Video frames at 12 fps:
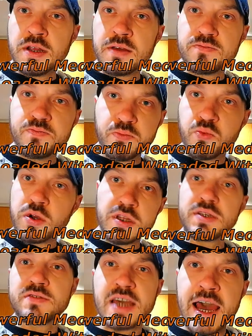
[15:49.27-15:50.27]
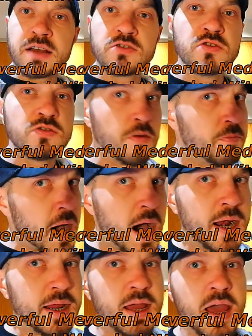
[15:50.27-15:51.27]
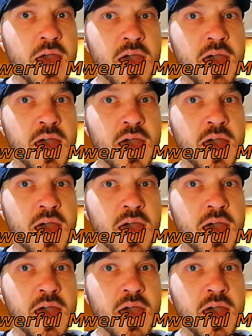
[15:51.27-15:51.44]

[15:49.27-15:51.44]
It really taxes your body